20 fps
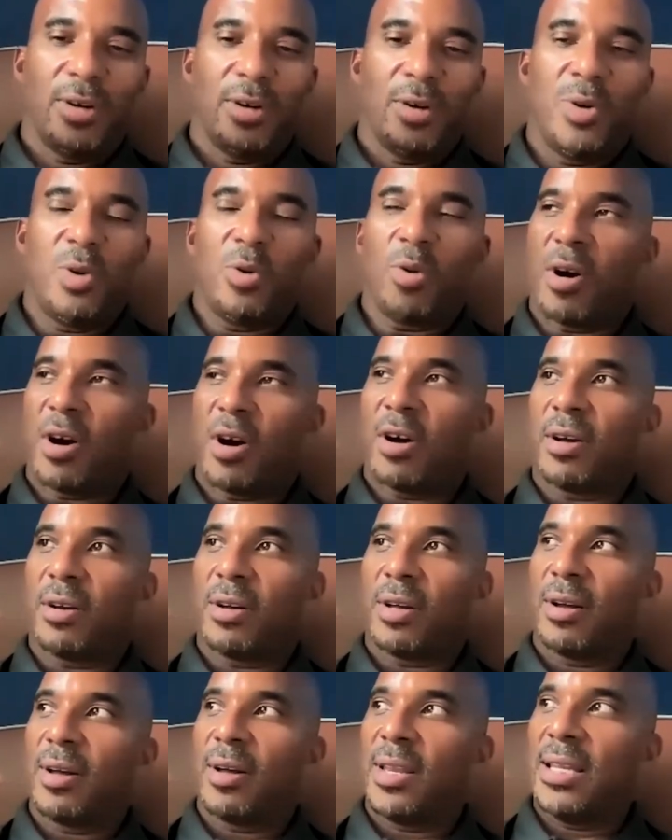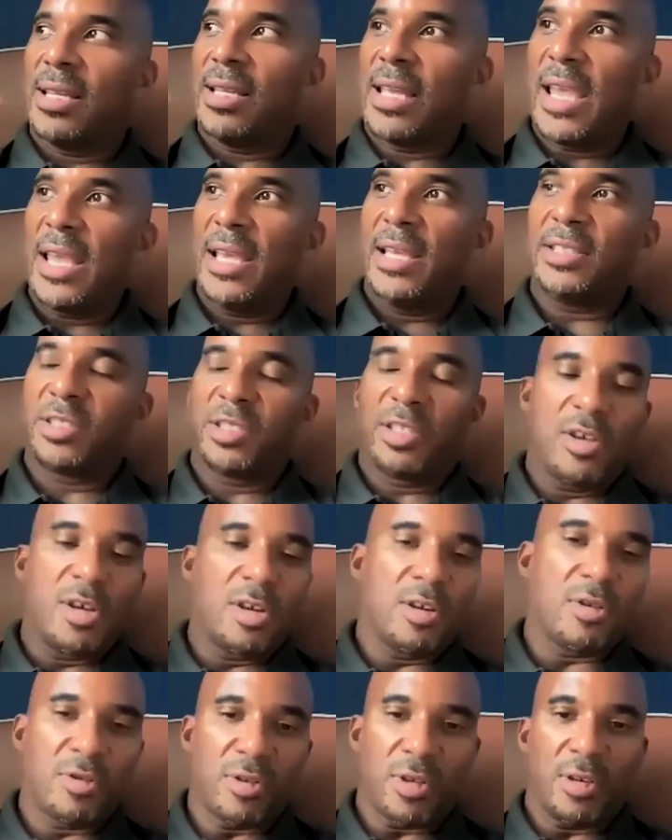who are engaged
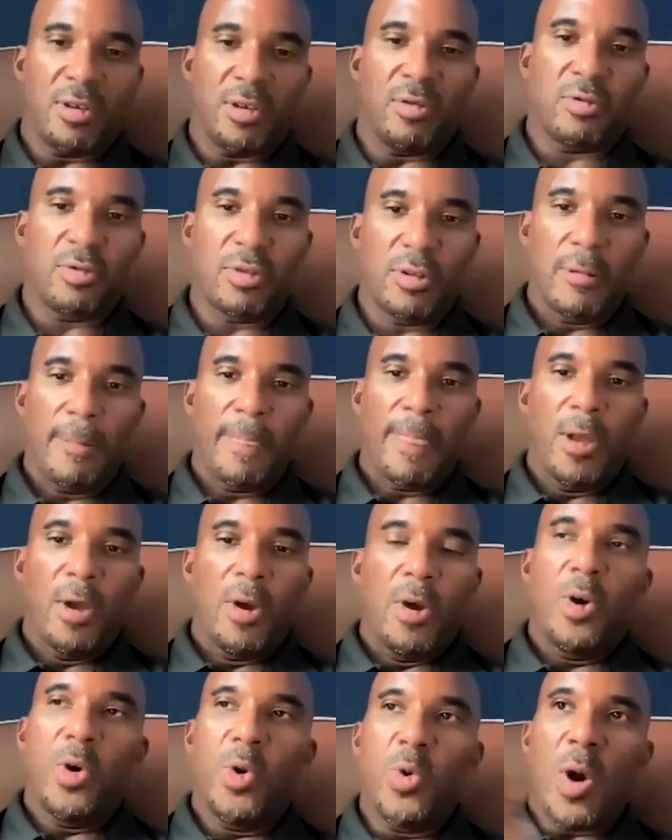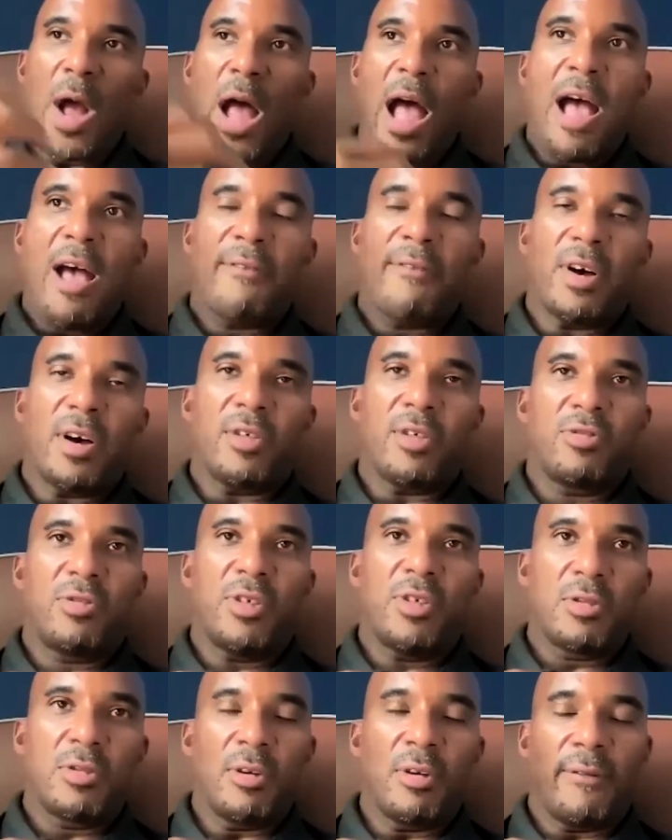citizens, who have a
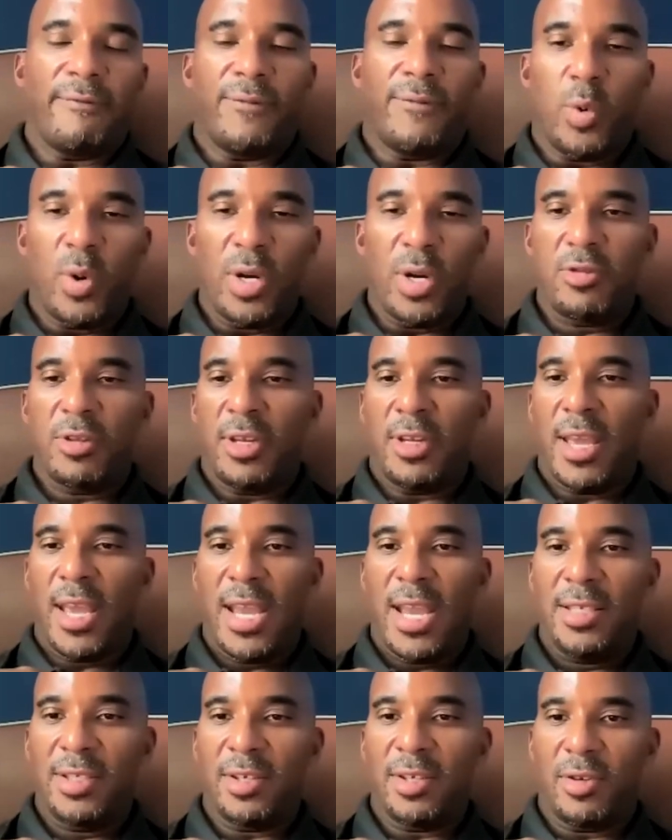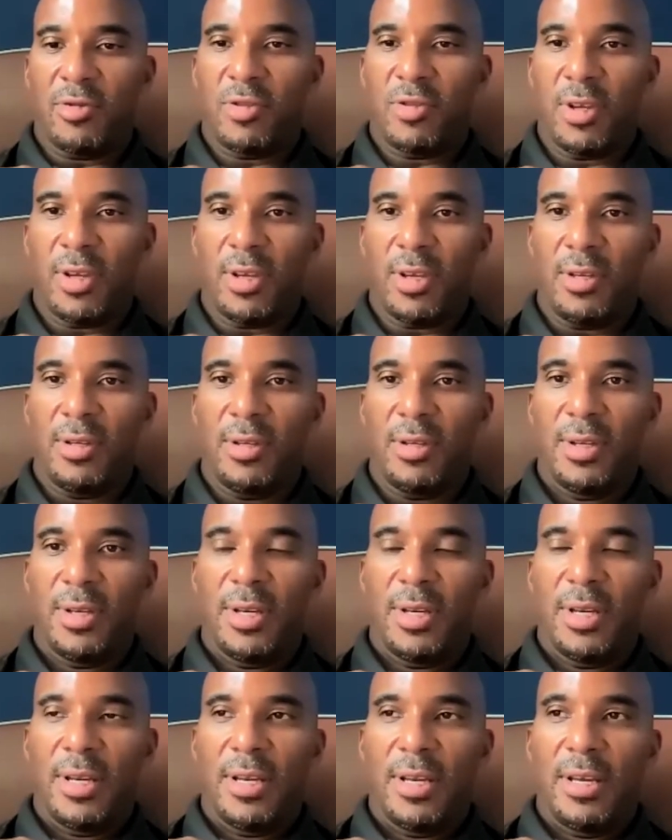sense of voice and agency.
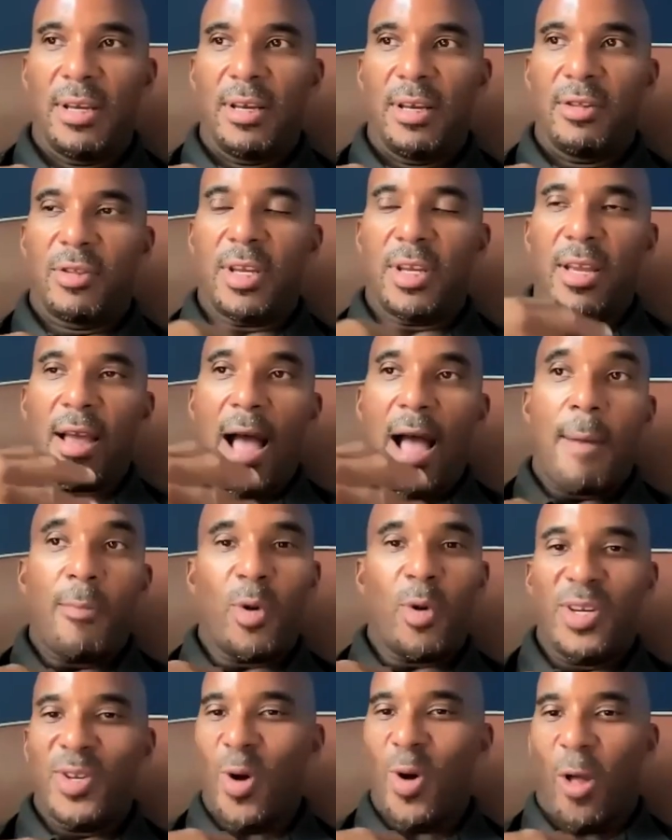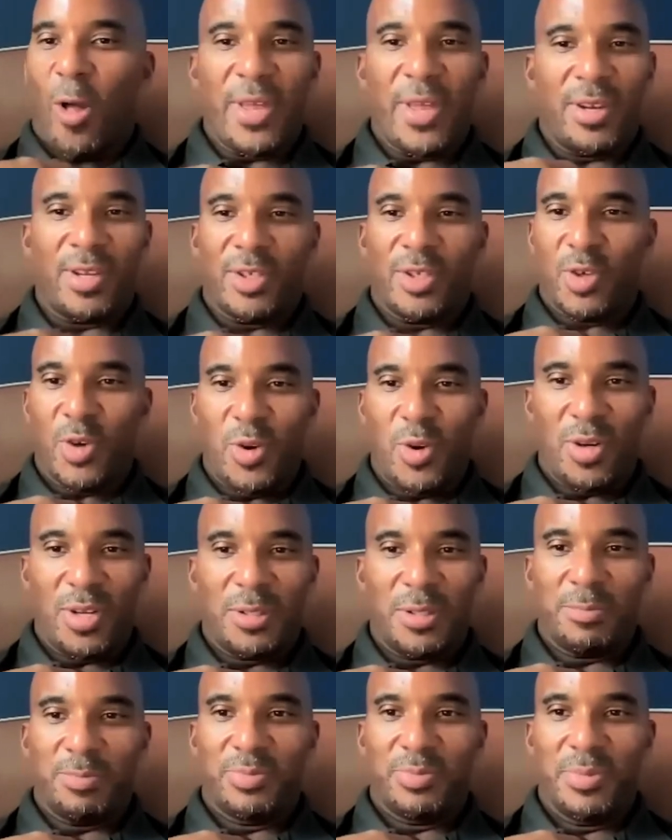See, I'm on the authentic
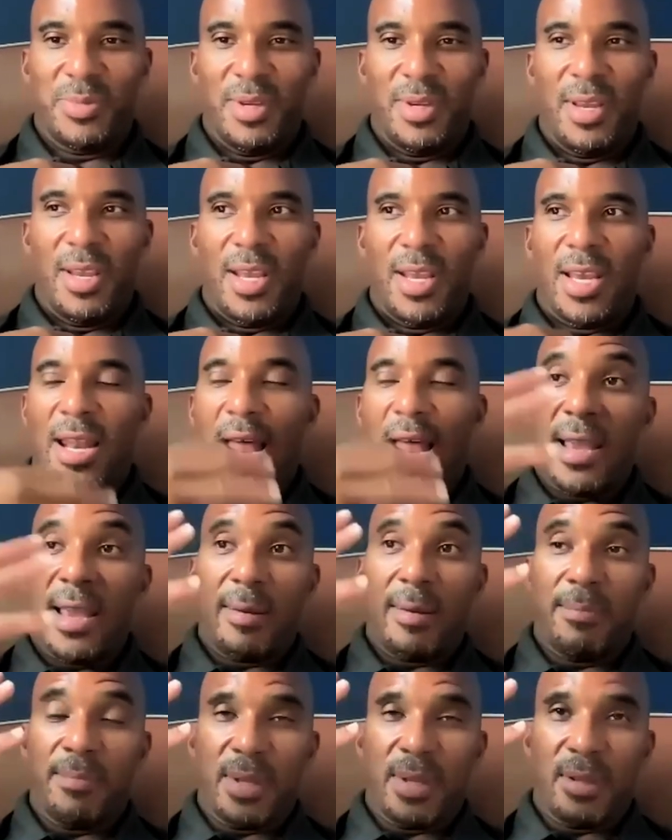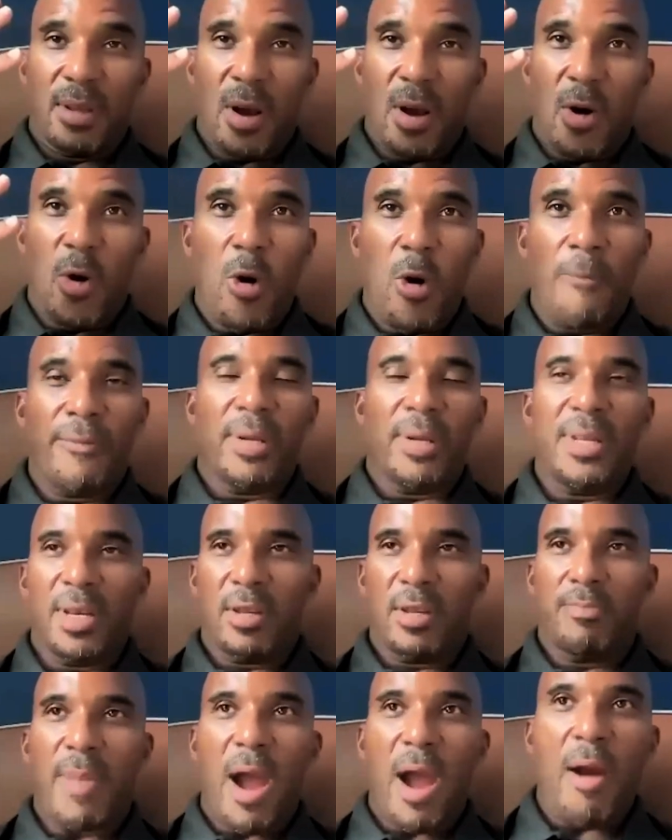journey, and I am hopefully
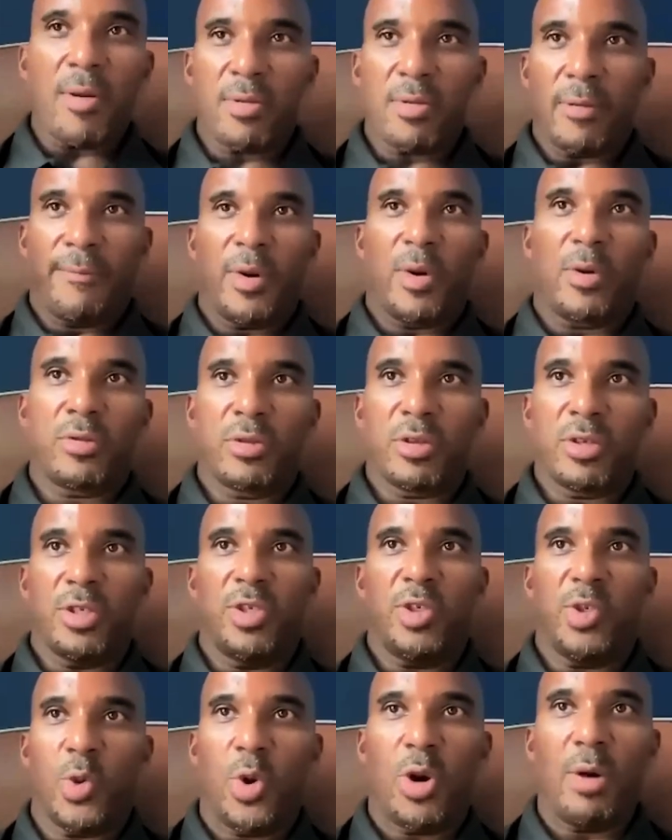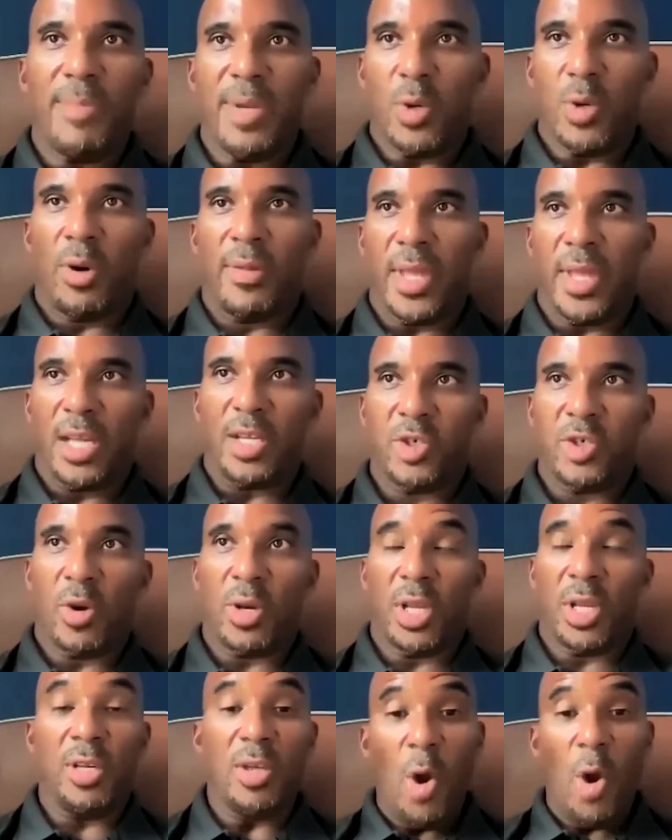inspiring some folks to join me on that
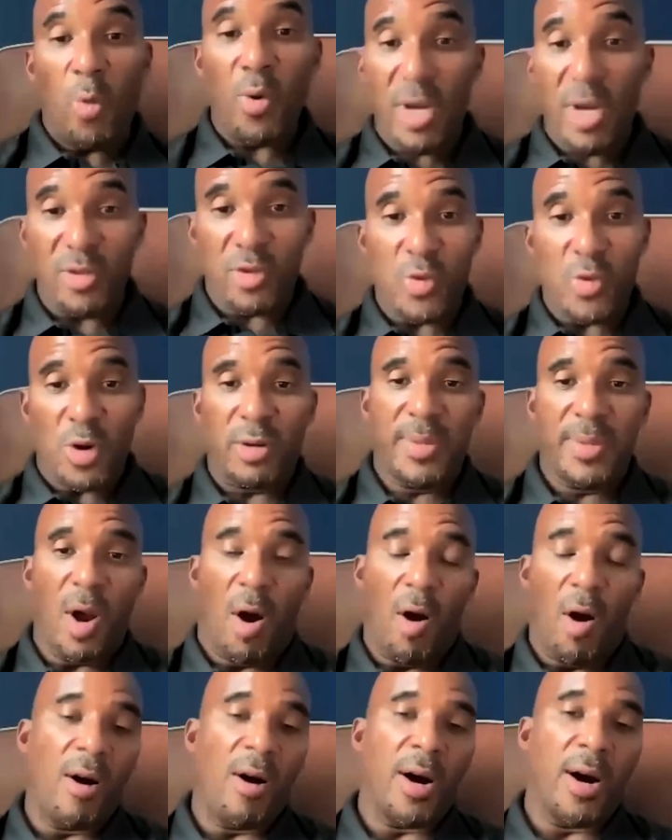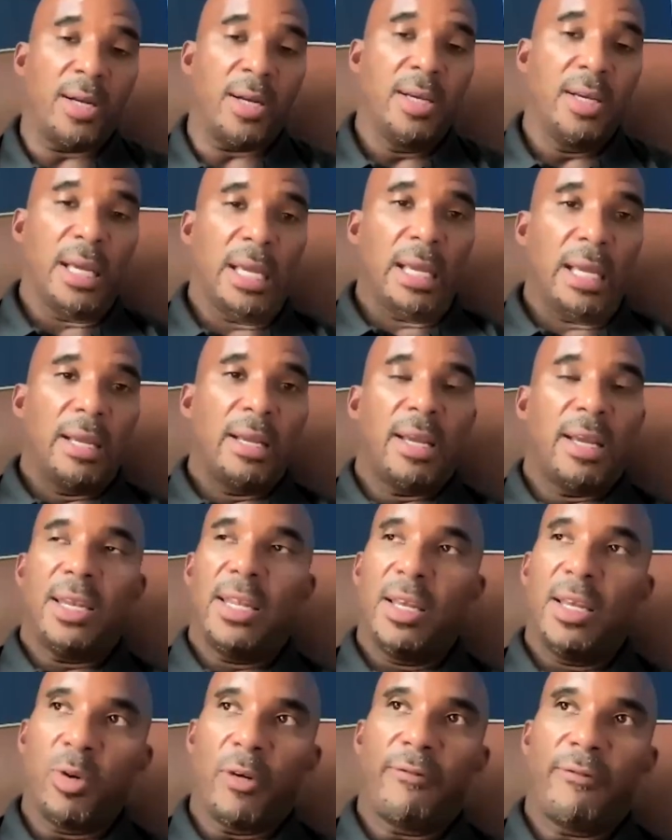journey, knowing it's going to be hard
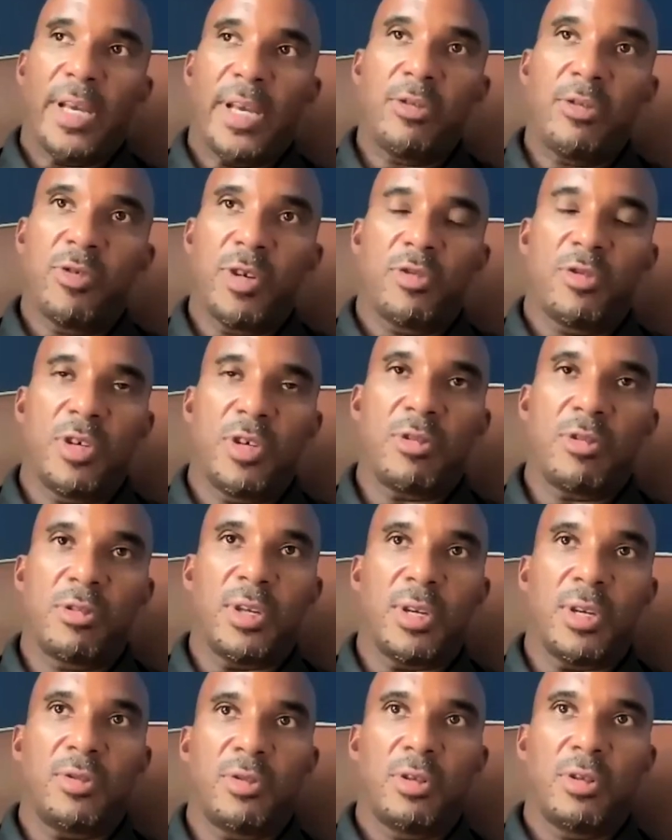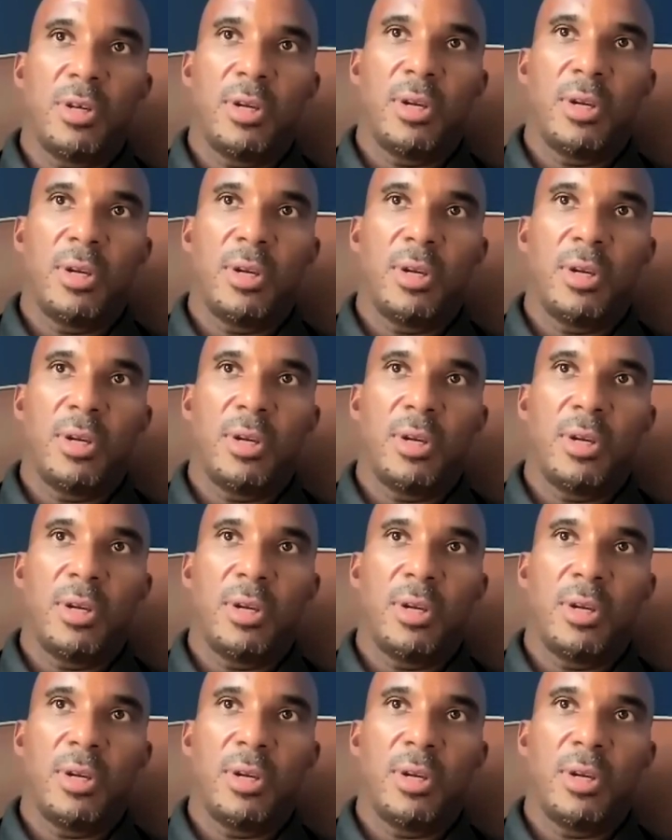and it will face resistance.